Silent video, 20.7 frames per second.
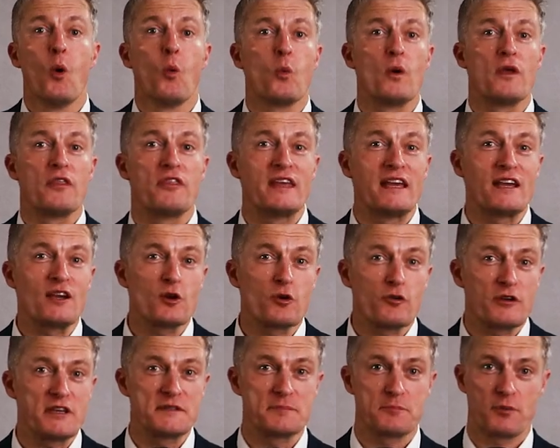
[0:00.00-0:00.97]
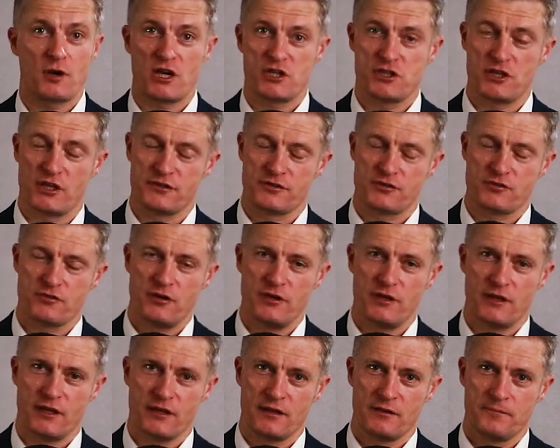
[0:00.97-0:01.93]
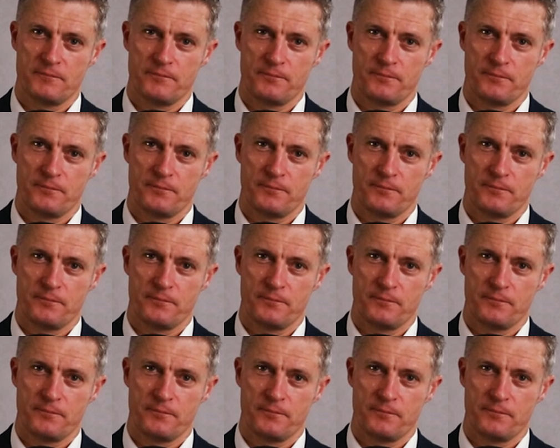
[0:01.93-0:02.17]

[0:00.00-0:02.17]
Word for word: with the increased pressure and scrutiny.